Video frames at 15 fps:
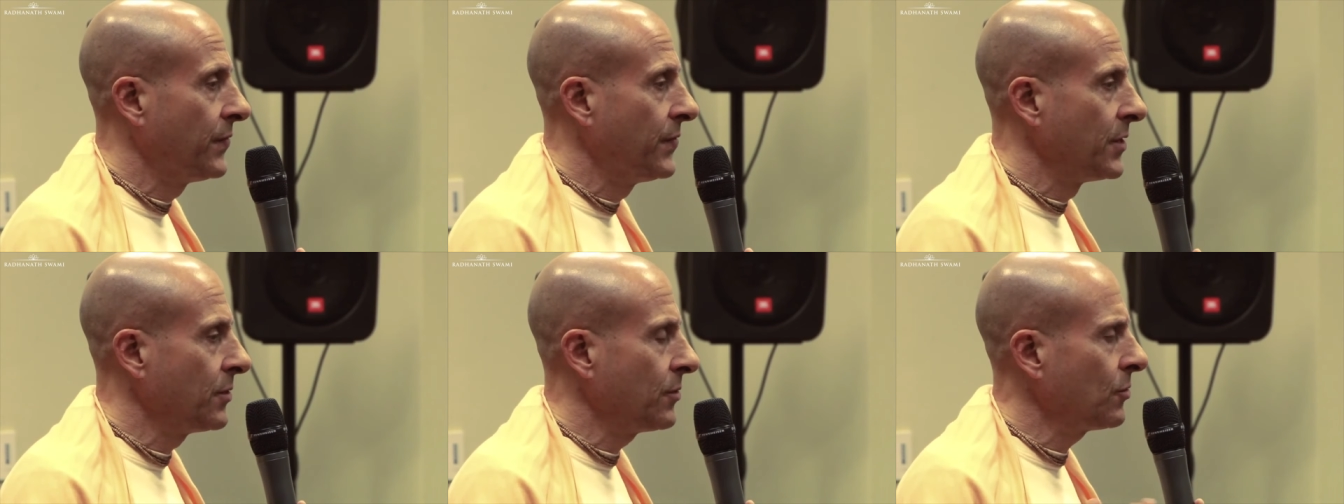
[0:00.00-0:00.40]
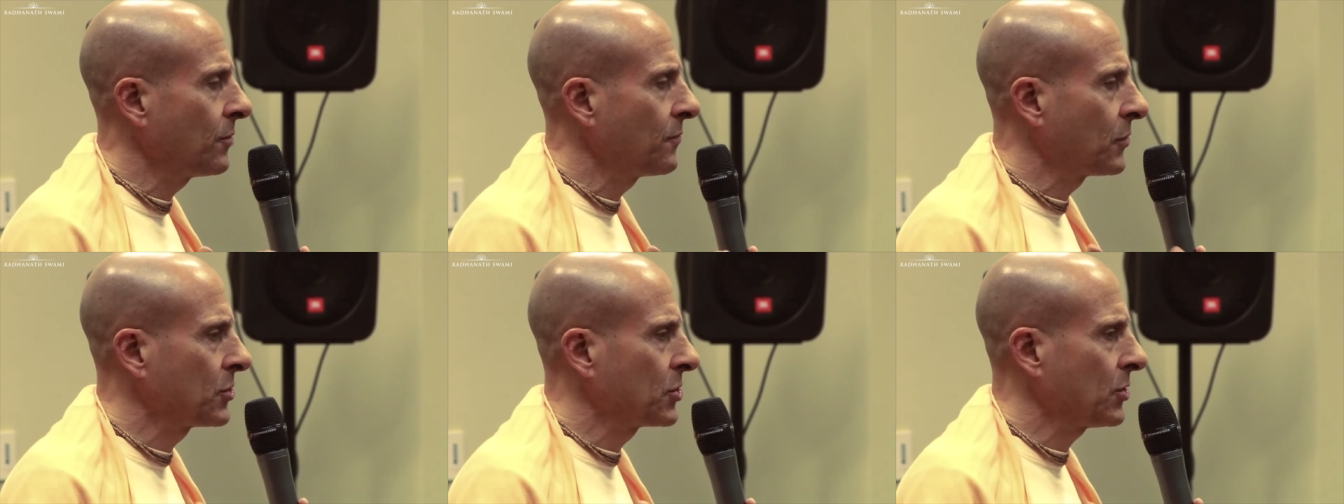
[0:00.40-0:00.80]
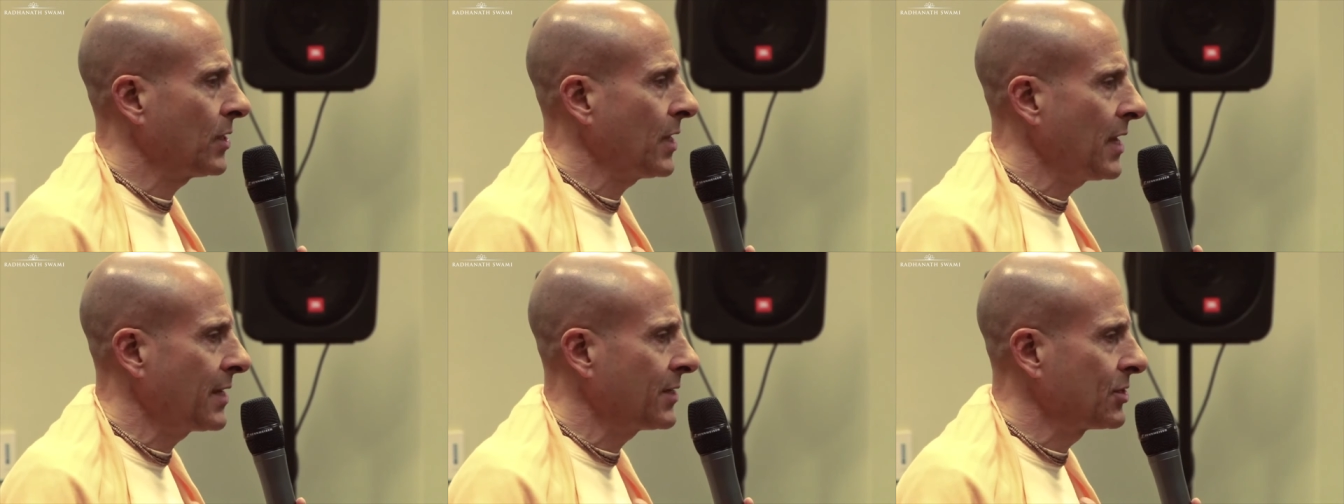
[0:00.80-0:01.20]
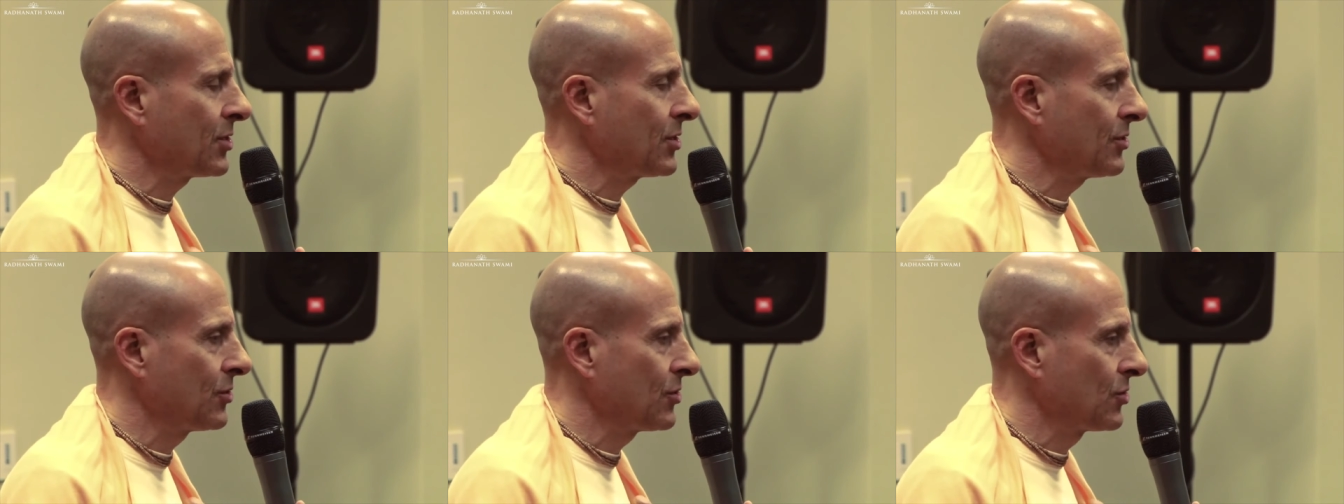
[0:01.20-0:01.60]
the universal
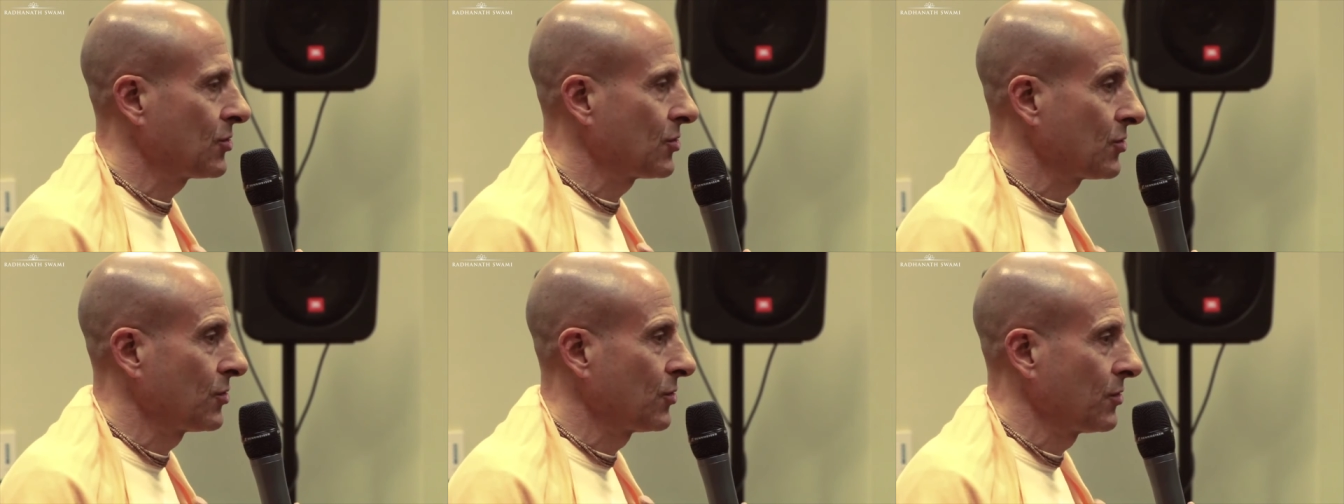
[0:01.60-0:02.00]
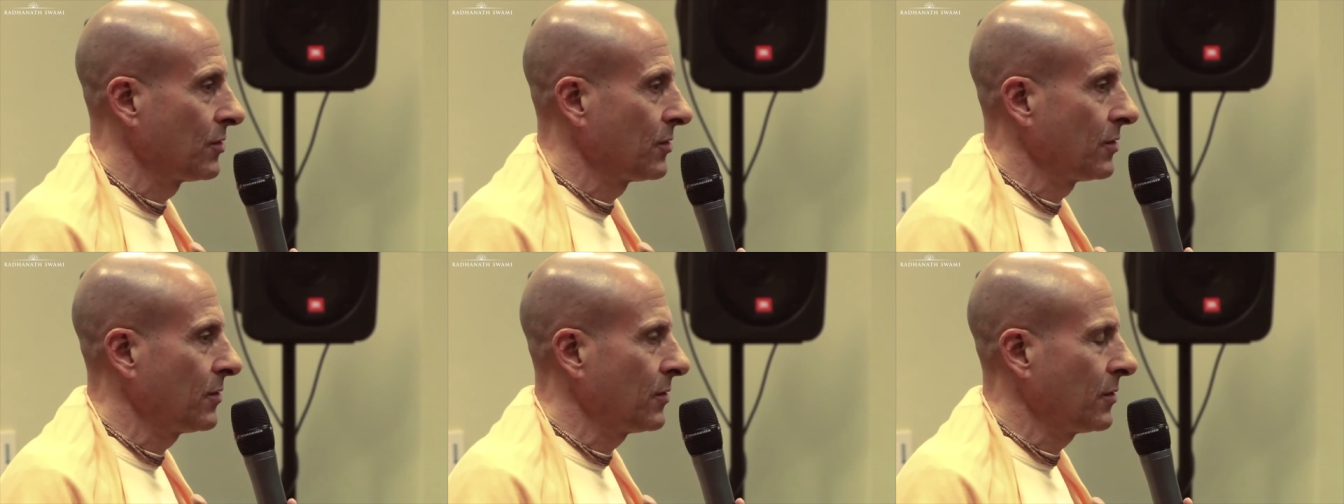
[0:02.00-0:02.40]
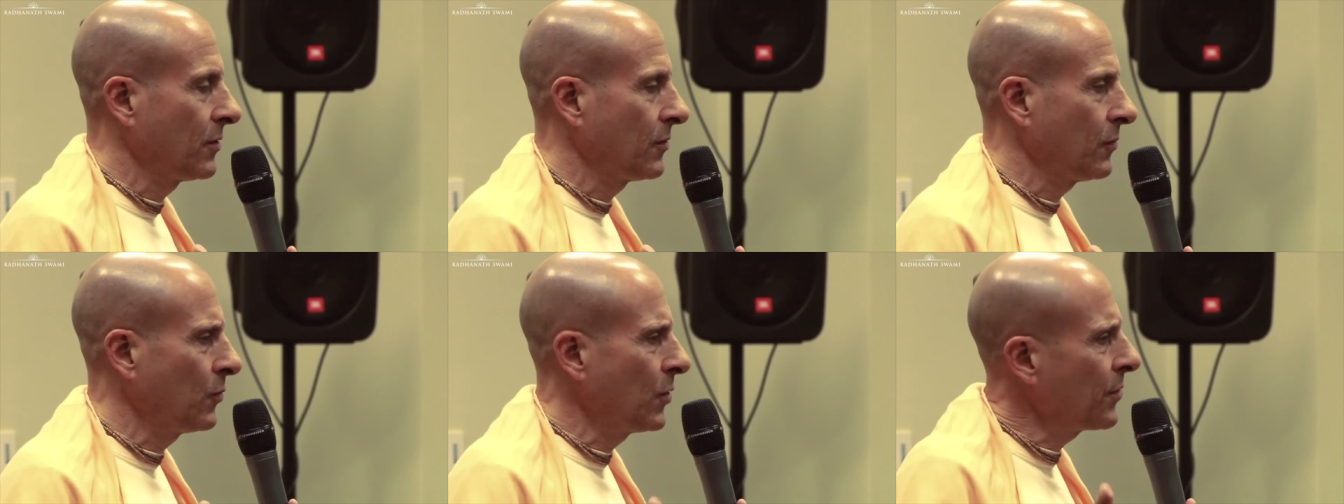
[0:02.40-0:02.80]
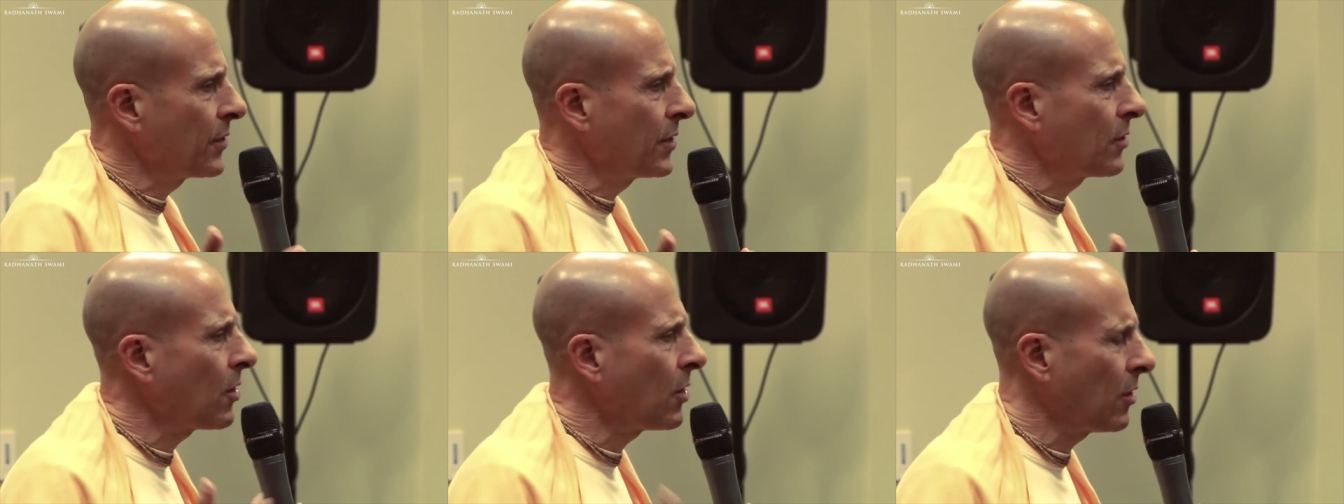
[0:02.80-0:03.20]
essence
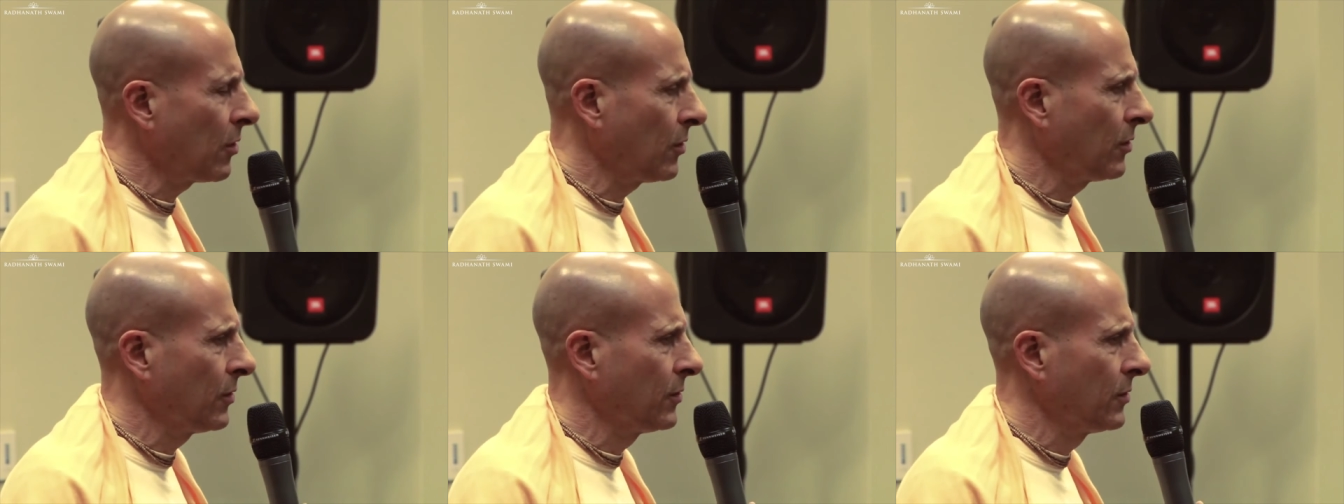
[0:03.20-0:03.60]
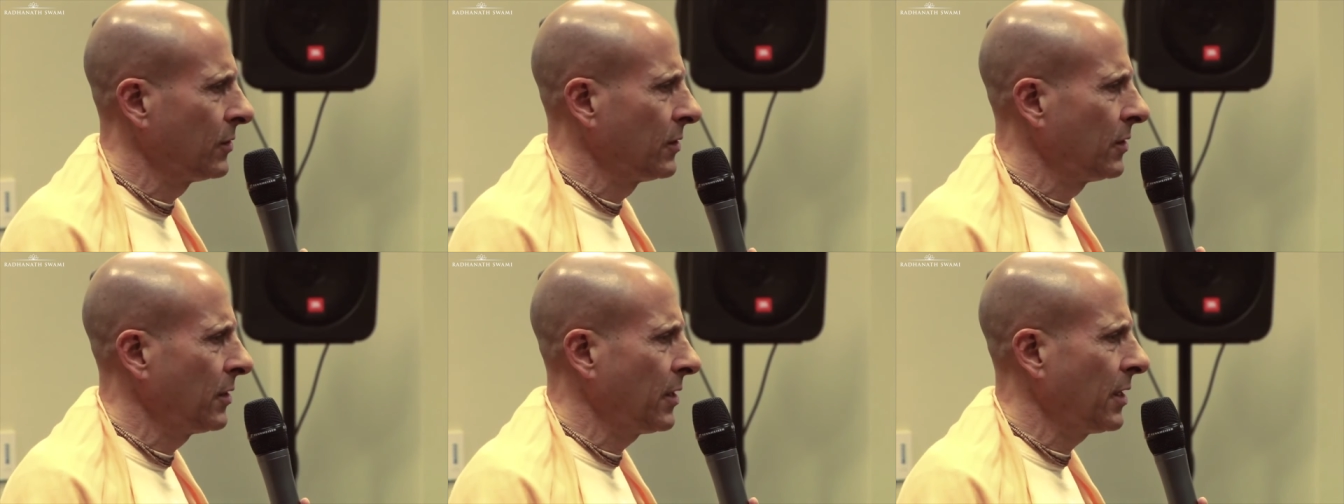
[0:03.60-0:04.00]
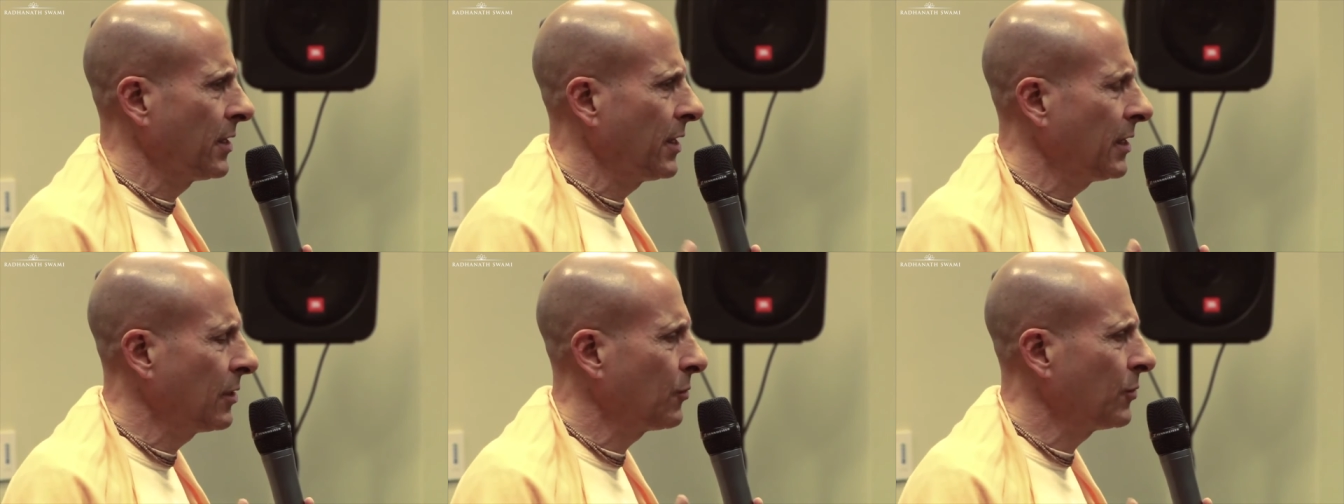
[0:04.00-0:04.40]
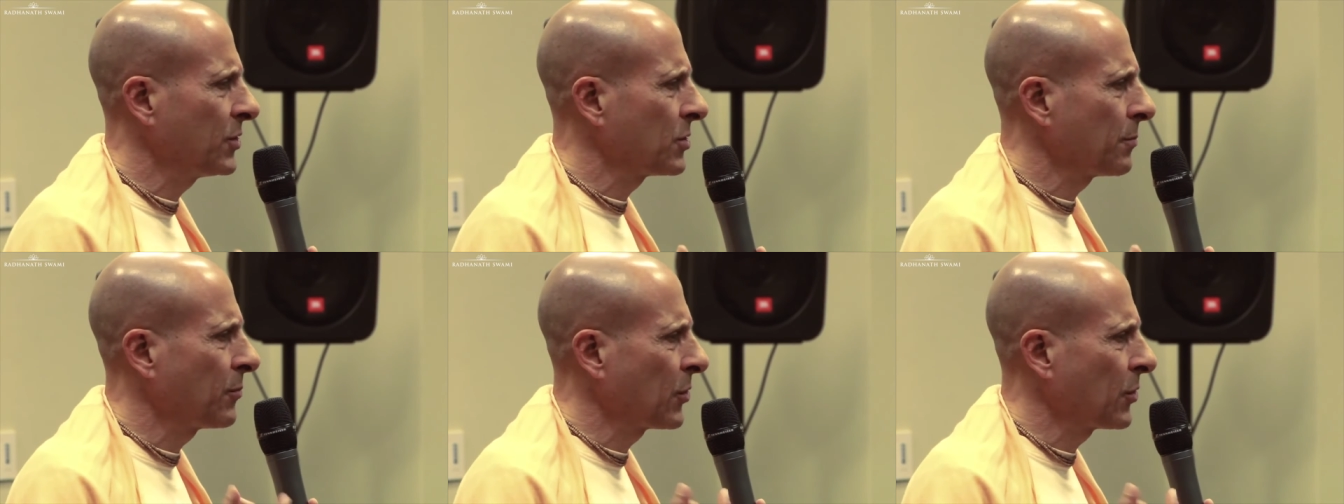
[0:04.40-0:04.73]
within all. And here was a